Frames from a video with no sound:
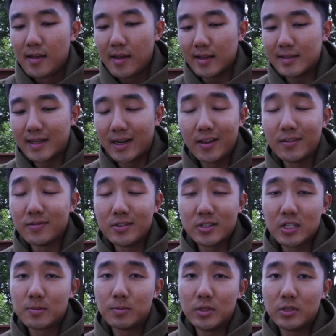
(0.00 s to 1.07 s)
it's not even
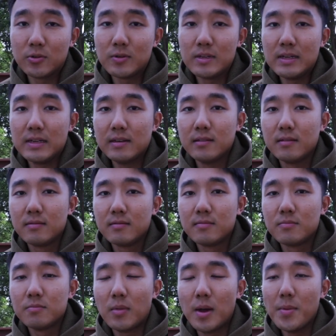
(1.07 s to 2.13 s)
just between
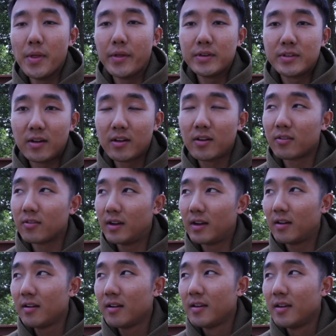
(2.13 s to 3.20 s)
my military
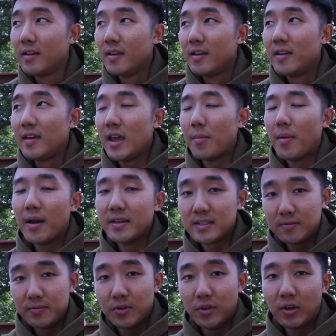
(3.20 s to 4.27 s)
career and my
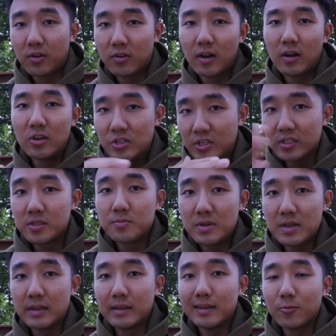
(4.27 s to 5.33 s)
civilian career just
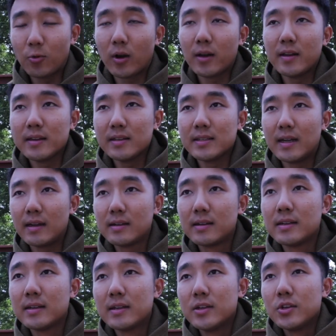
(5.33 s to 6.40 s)
being working in tech.